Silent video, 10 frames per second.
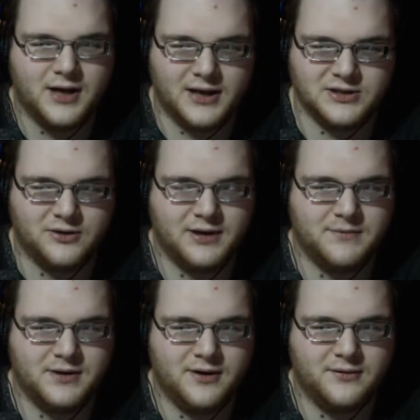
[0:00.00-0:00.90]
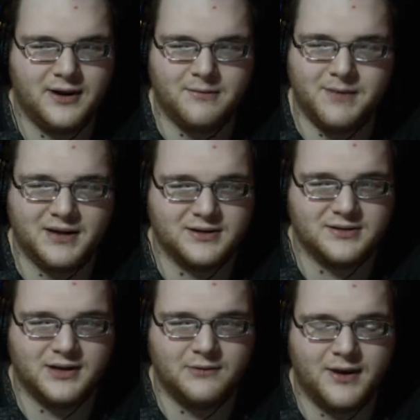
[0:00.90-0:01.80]
I showed him the note and begged
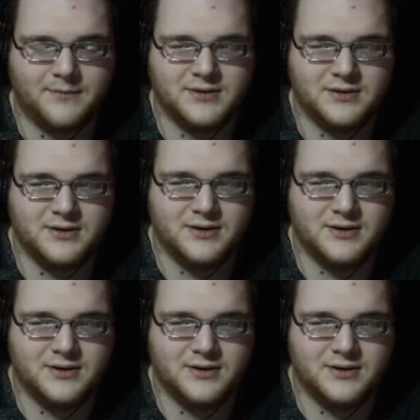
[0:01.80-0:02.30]
until I wept.